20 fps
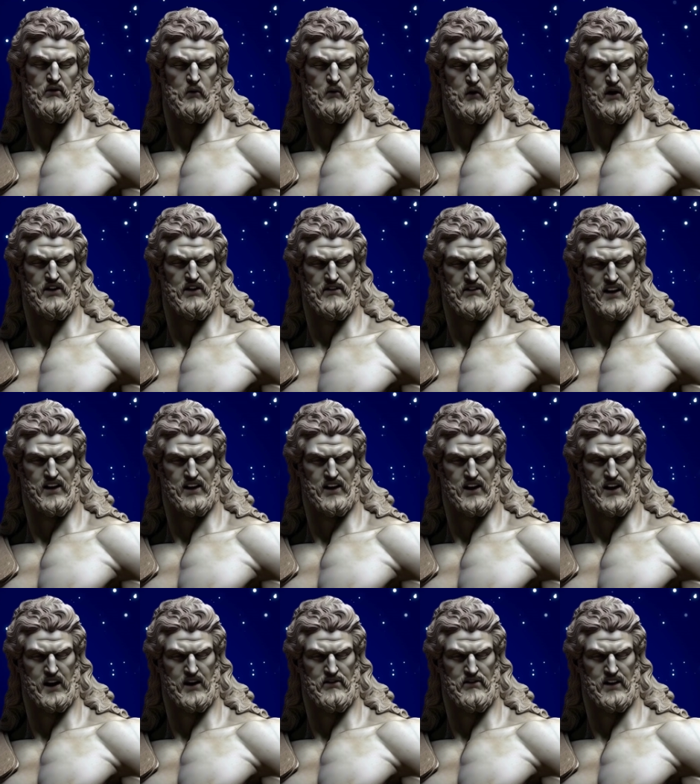What exciting
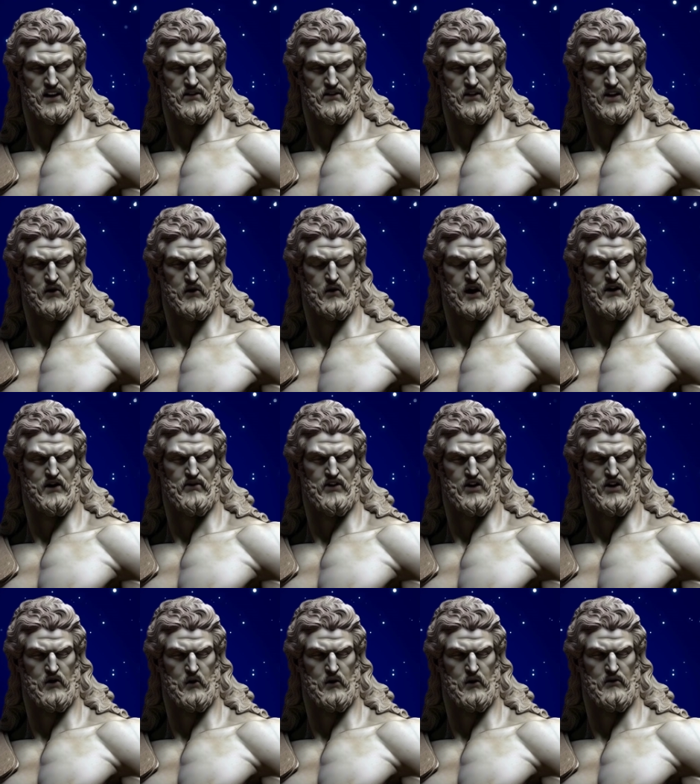content do you have in
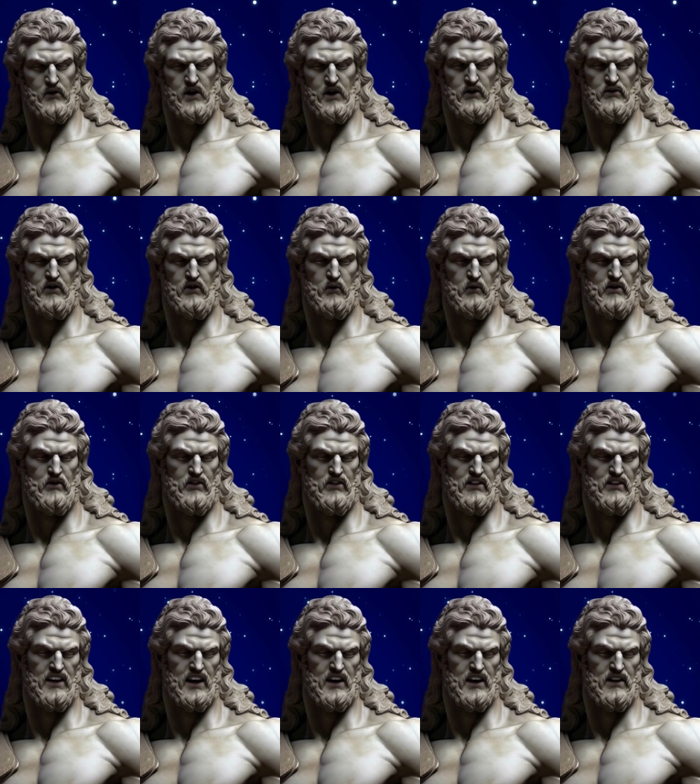store for your viewers
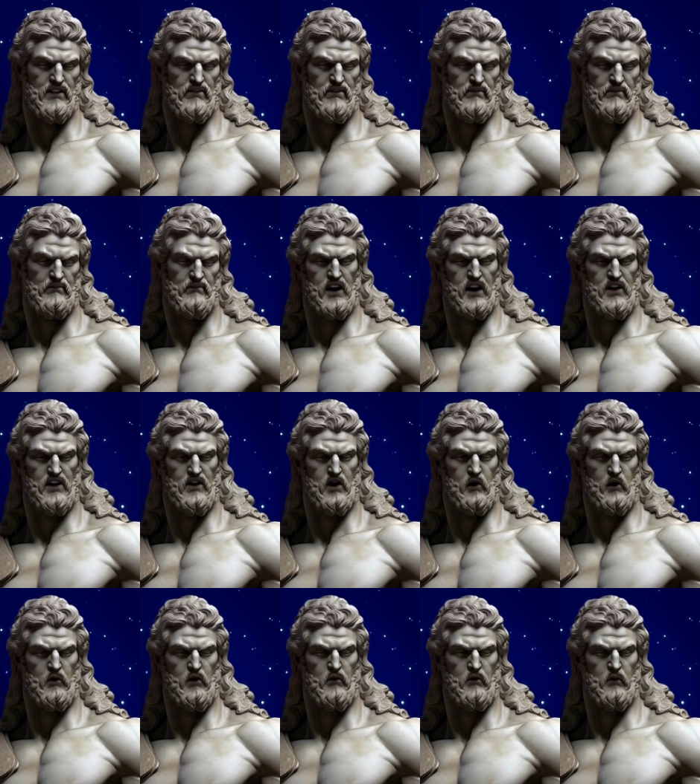today?
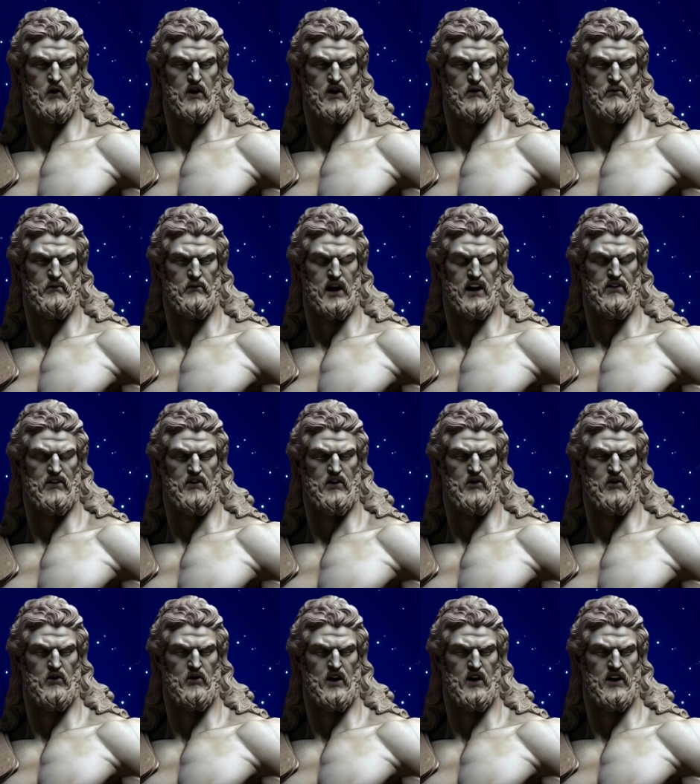Hello and welcome back to
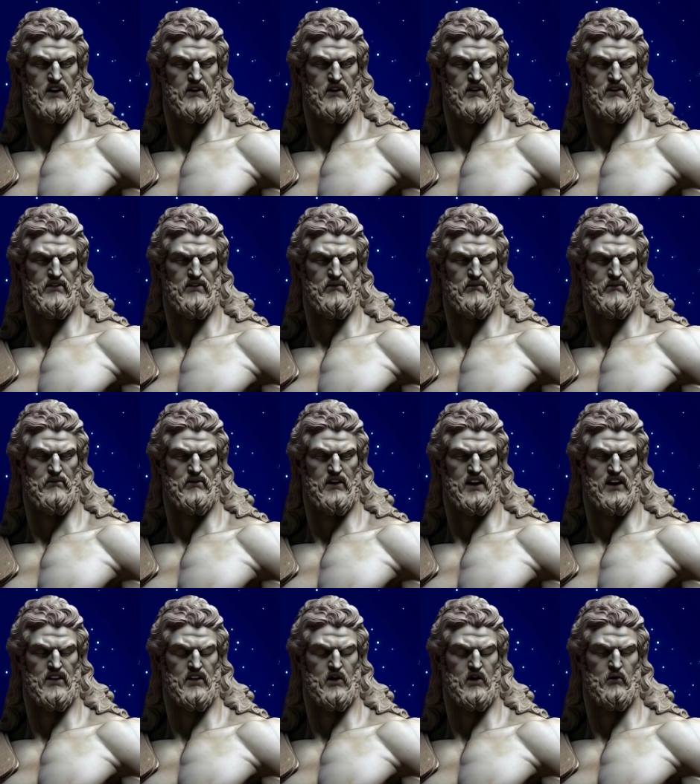your channel.
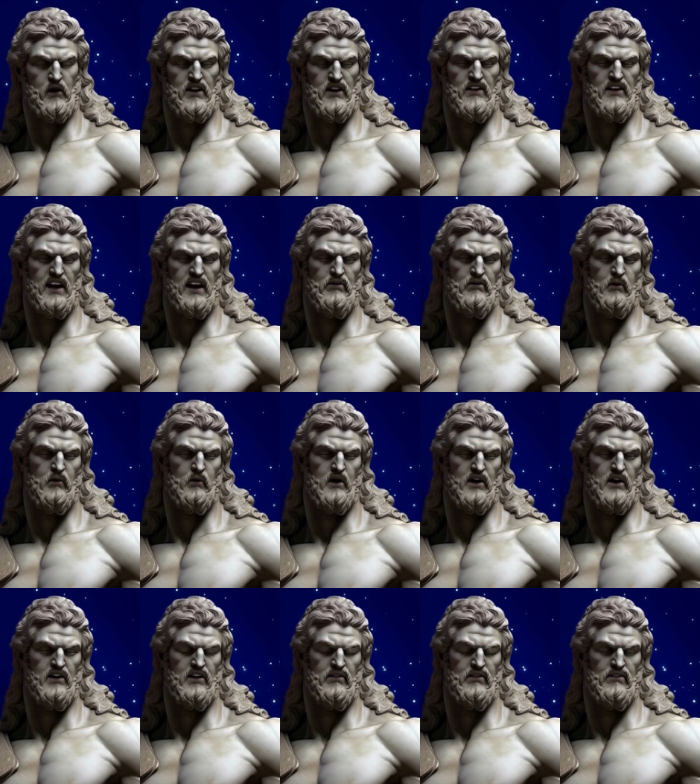It's great to have you
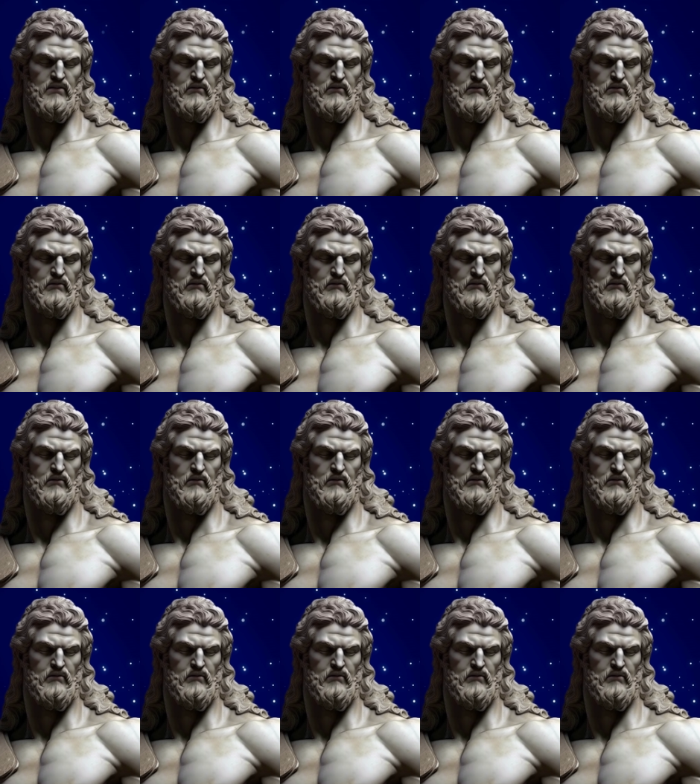here.